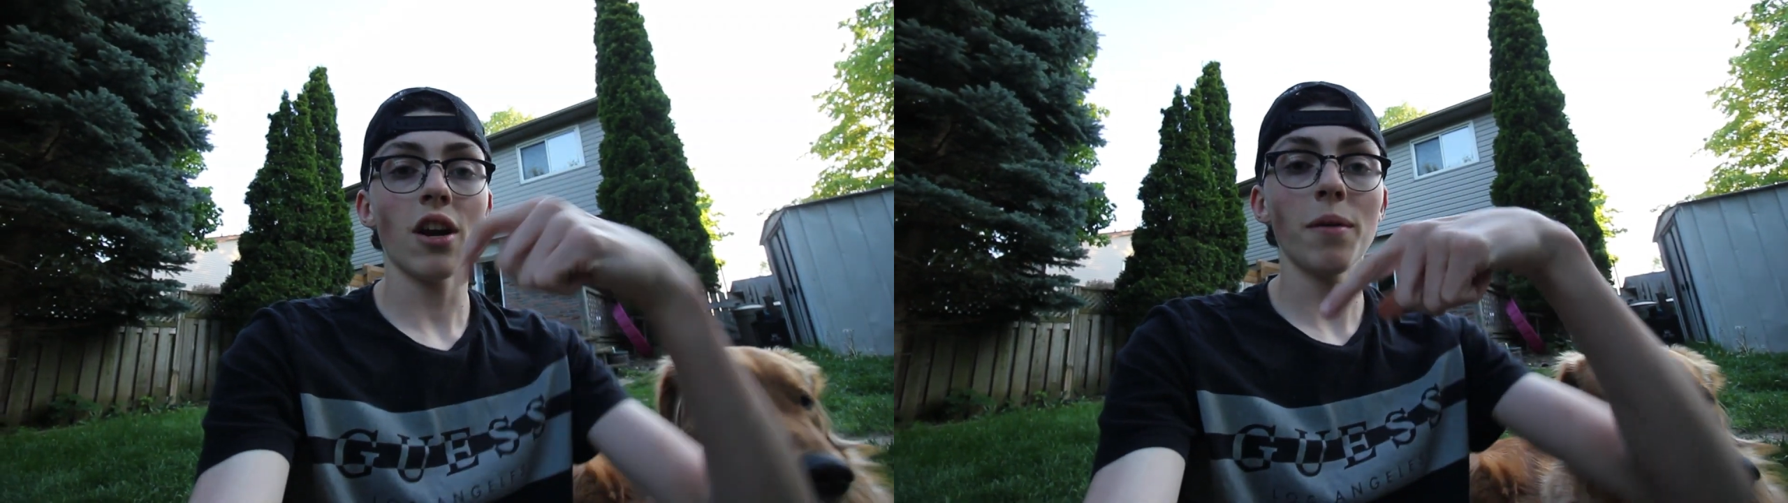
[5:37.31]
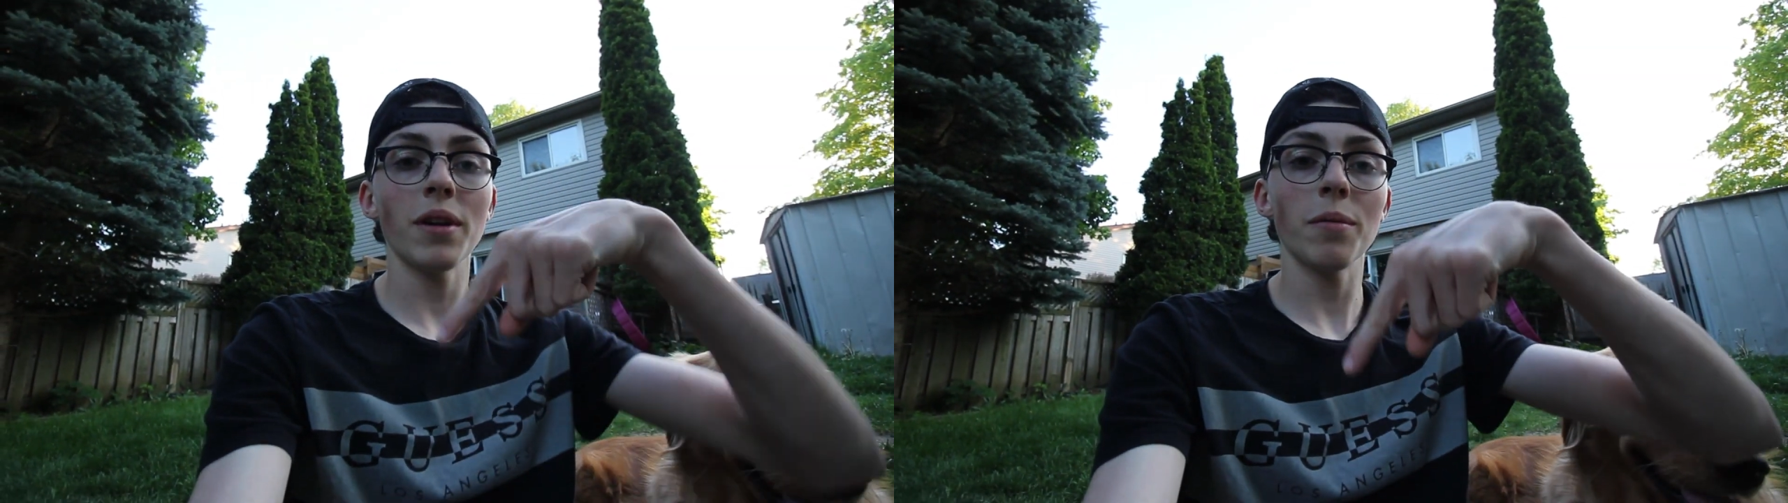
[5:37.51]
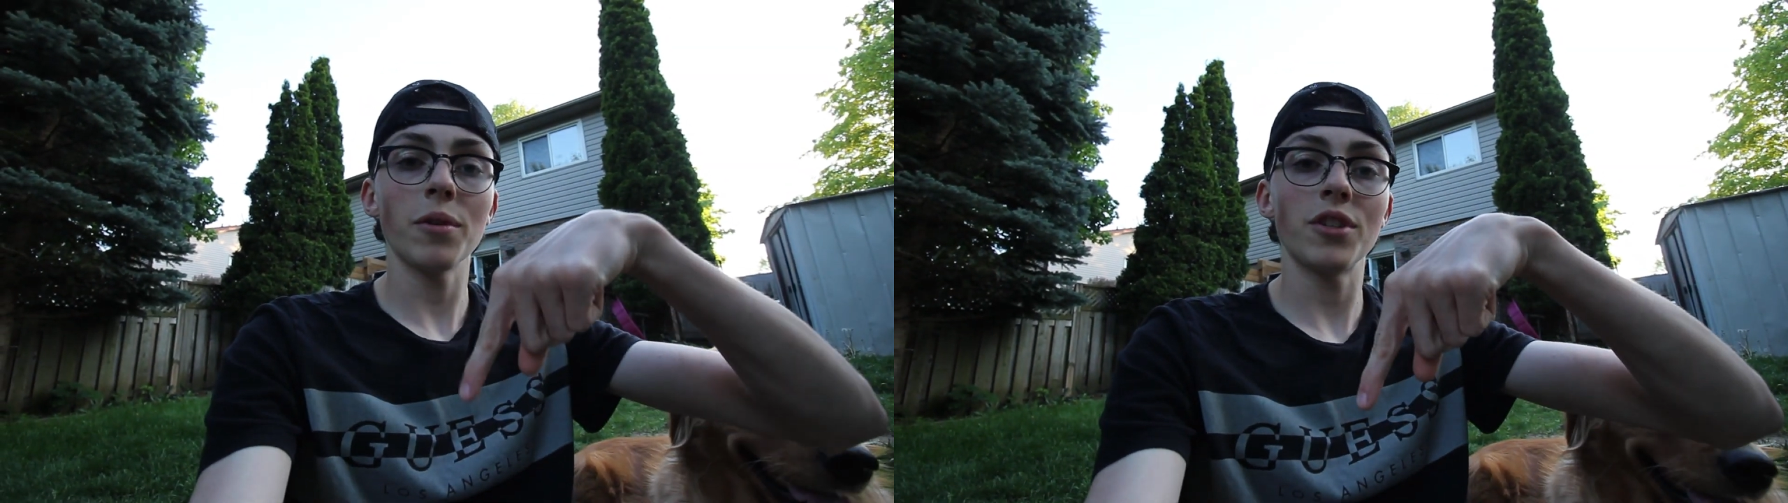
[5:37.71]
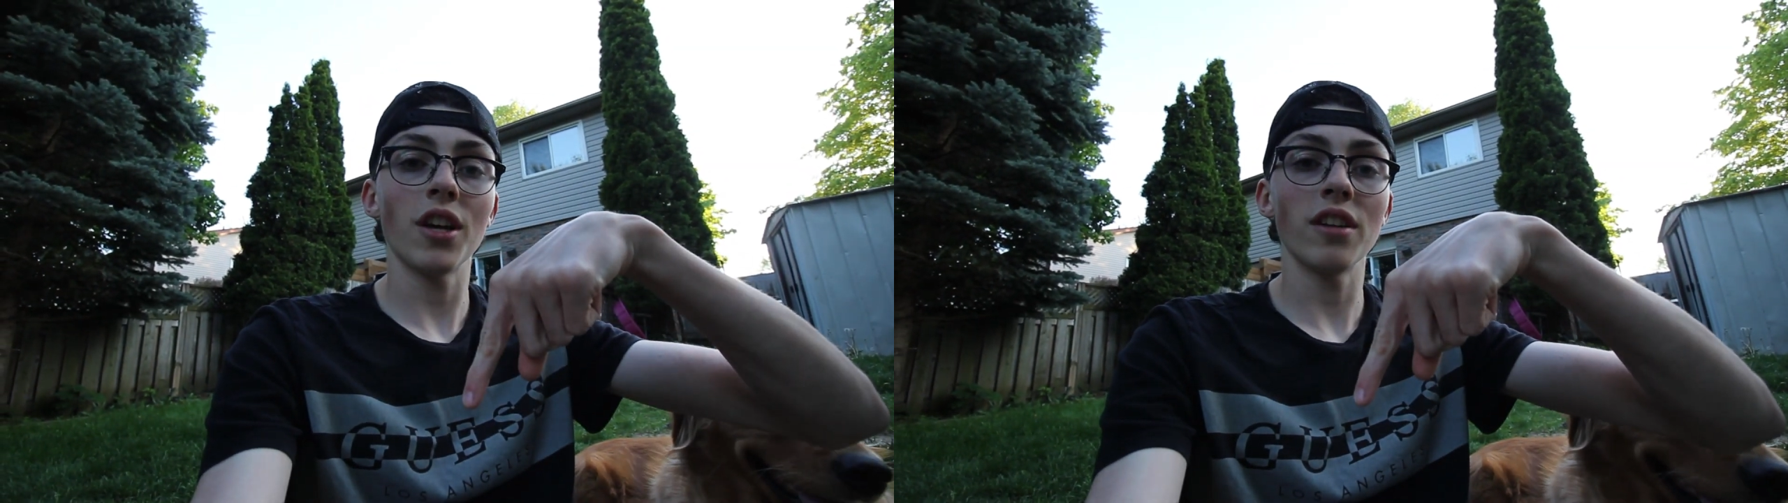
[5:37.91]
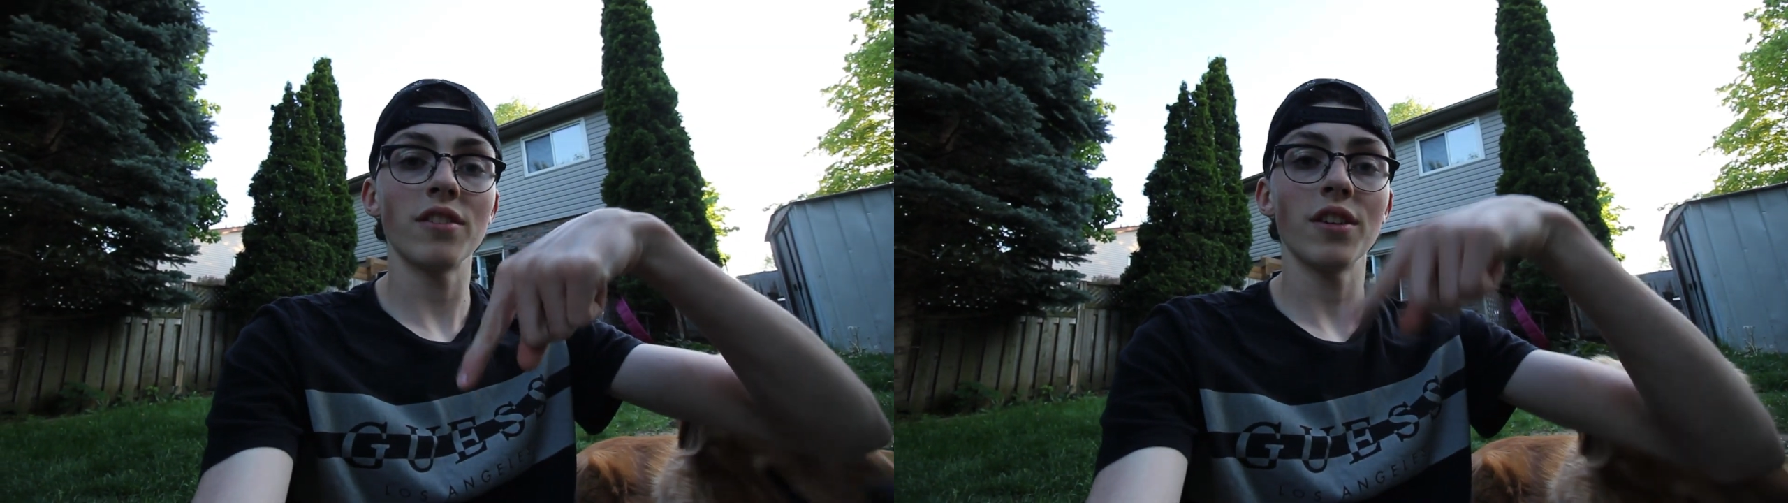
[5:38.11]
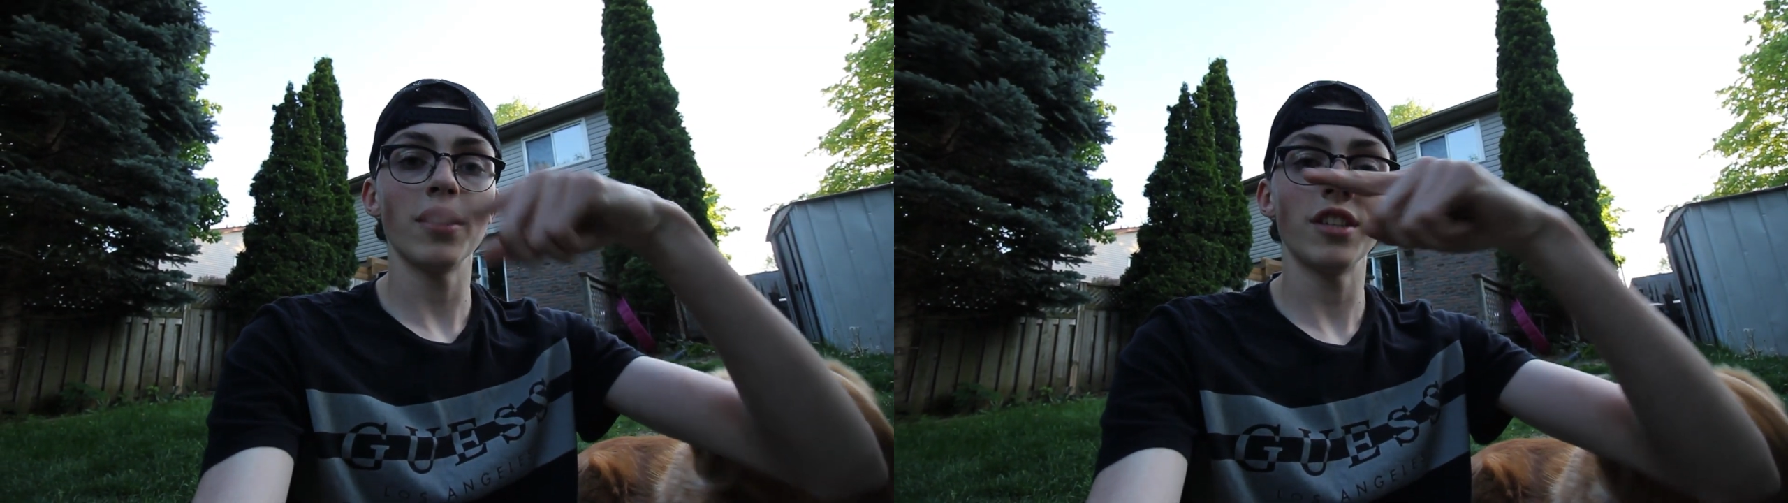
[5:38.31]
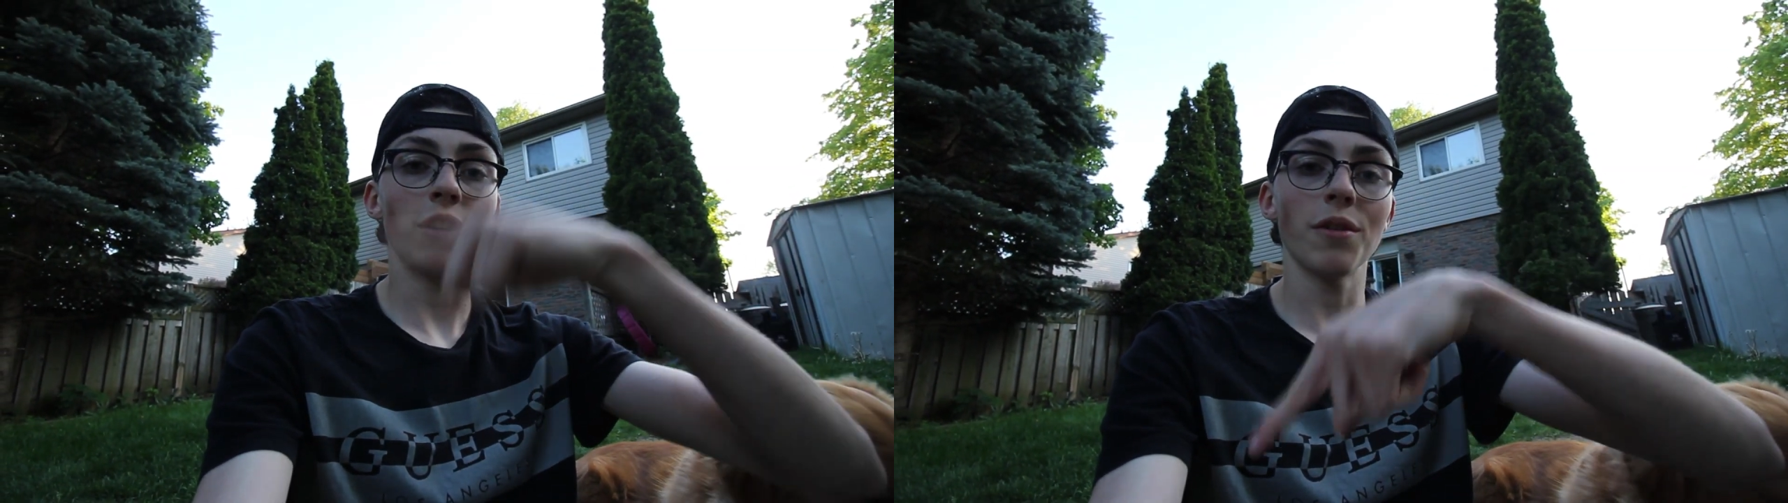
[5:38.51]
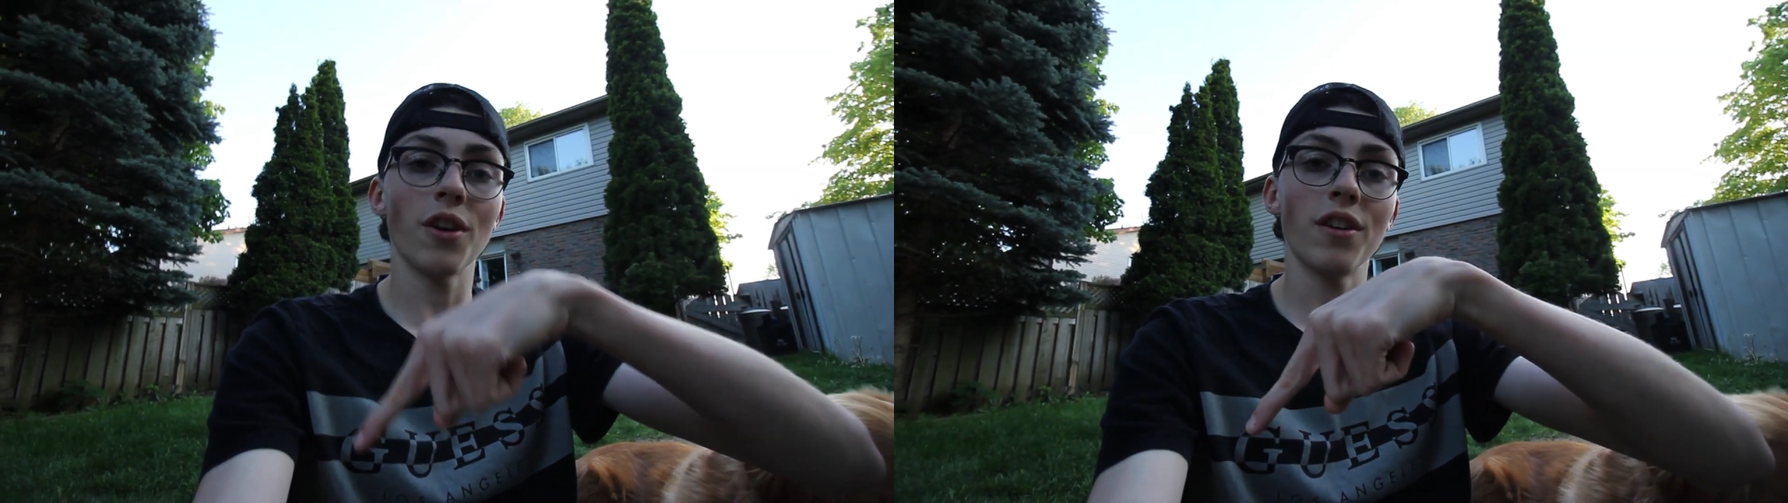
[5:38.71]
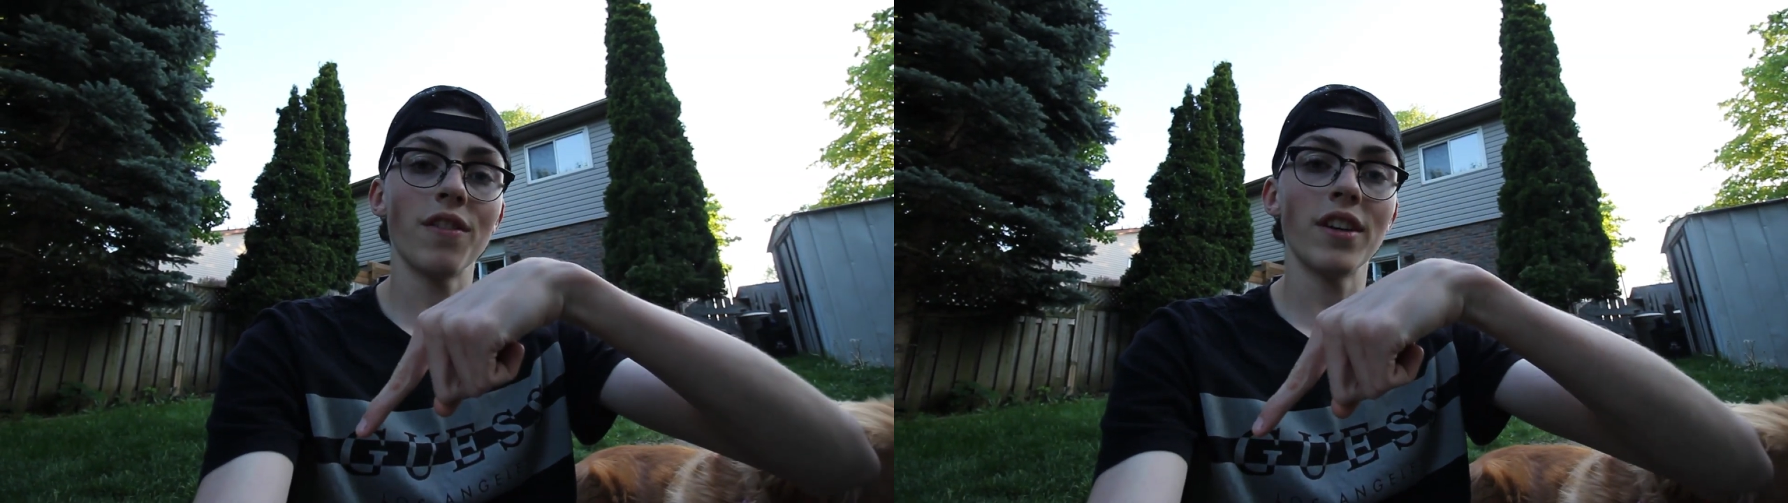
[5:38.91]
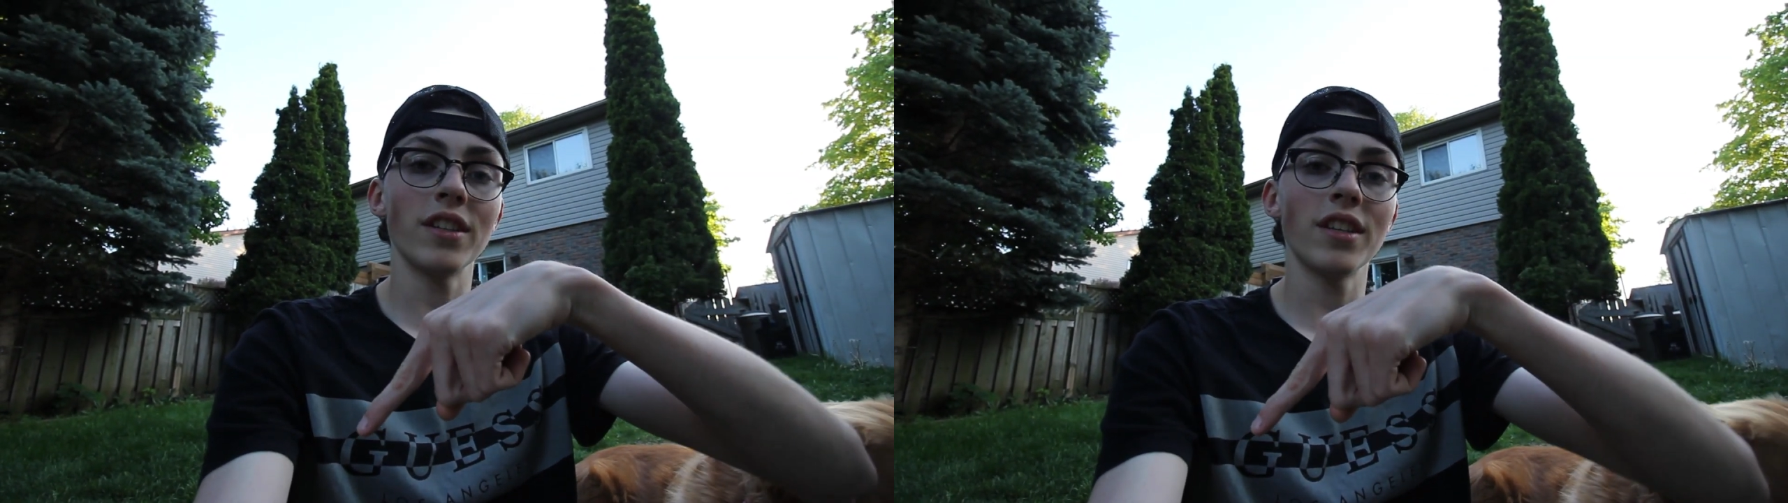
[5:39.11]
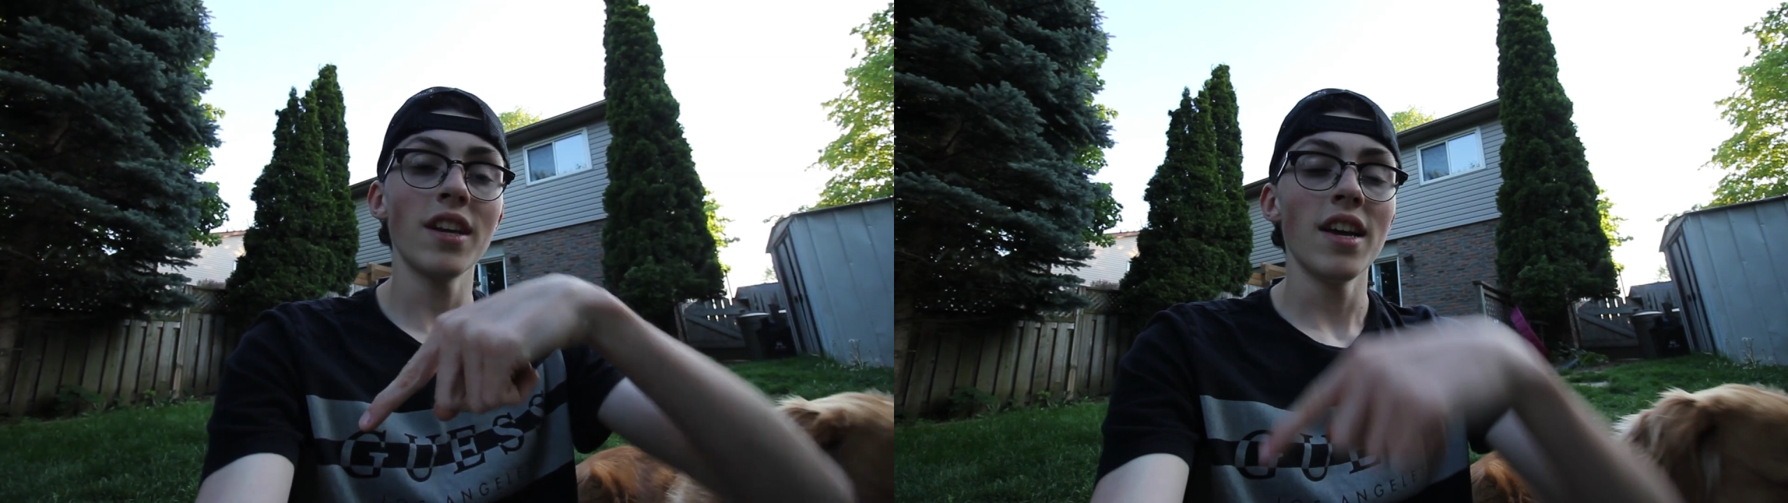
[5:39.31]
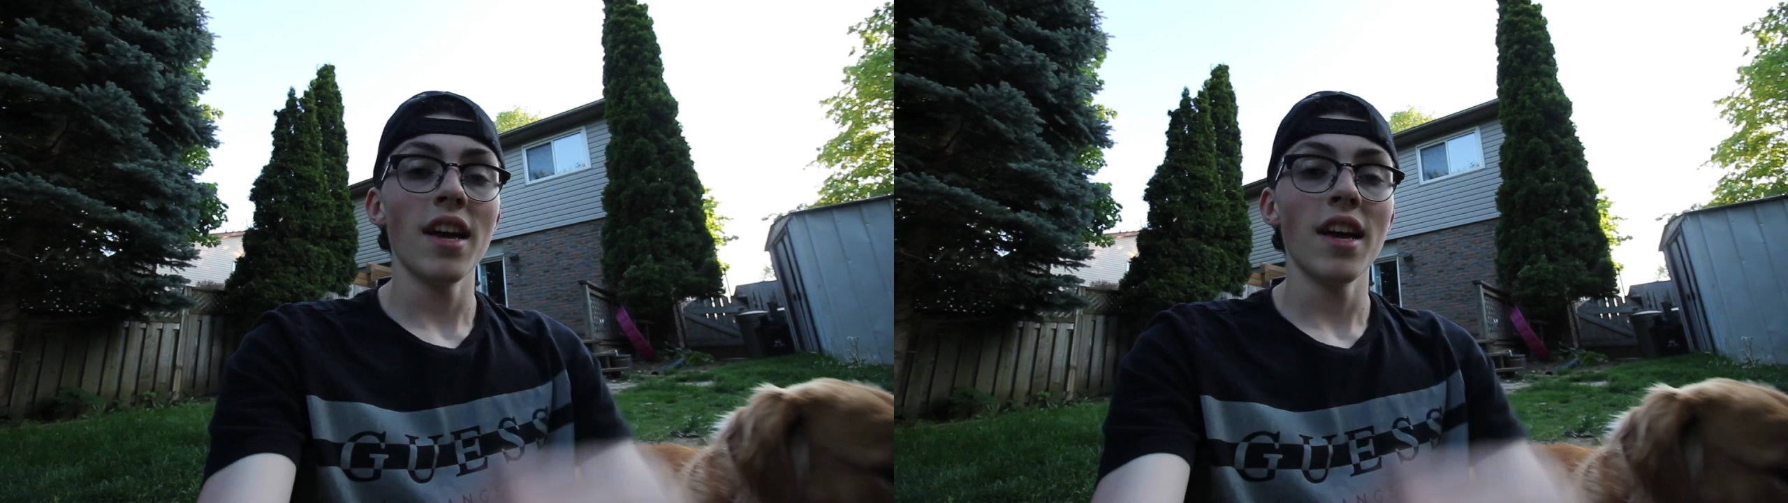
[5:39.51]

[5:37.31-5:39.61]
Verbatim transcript: comment down below what you thought of and share with all your friends.